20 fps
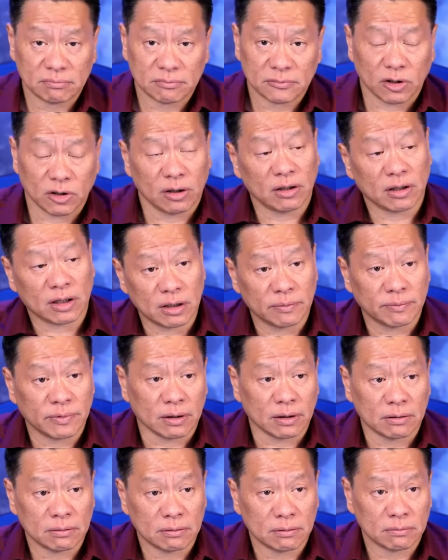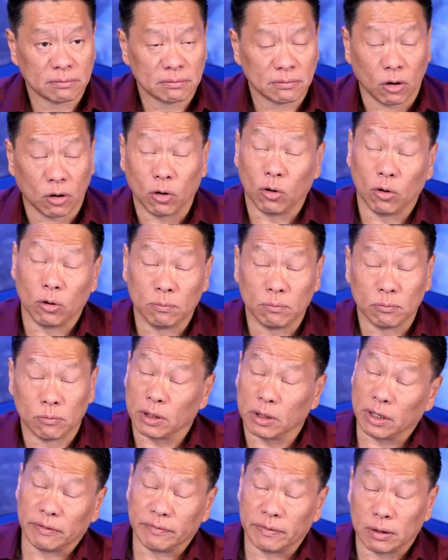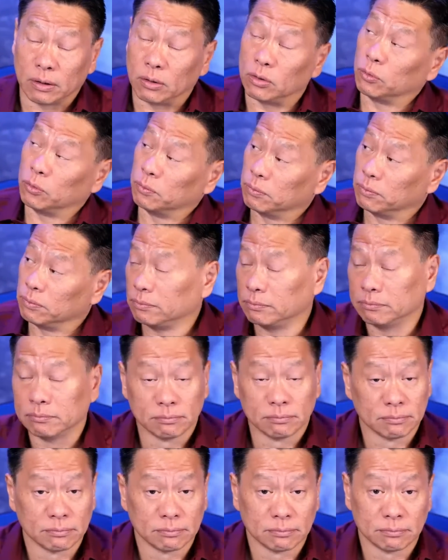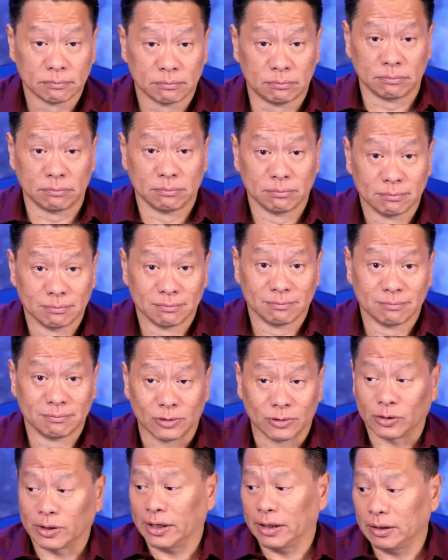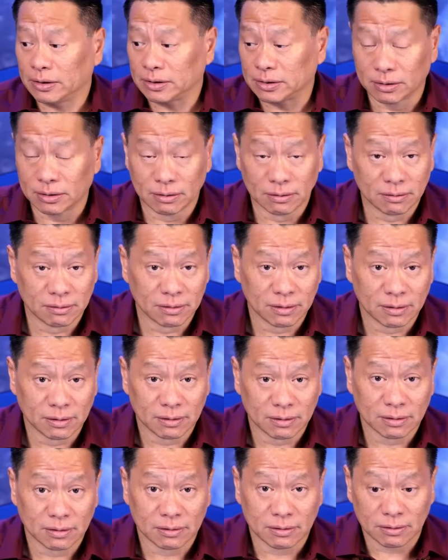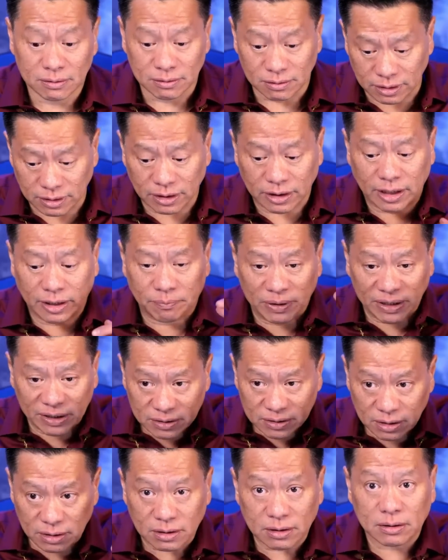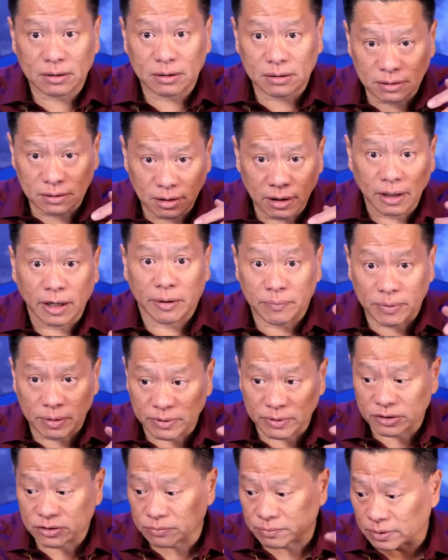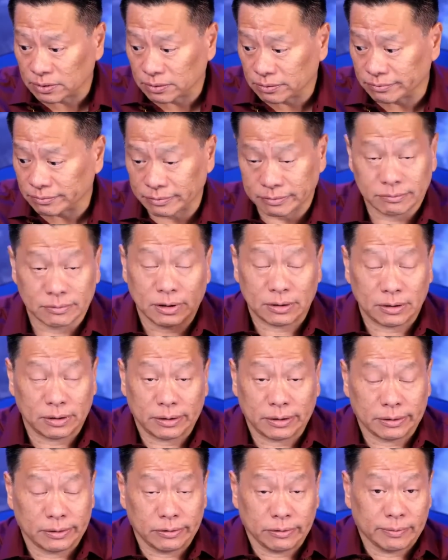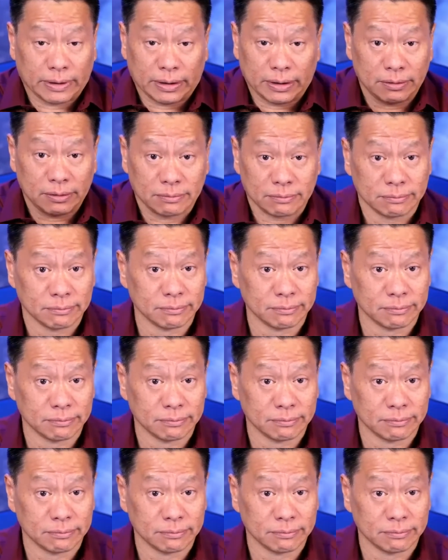So I look at them and go, om, whatever, om. Who cares? You can keep being cynical and be miserable. Nothing you can do about it.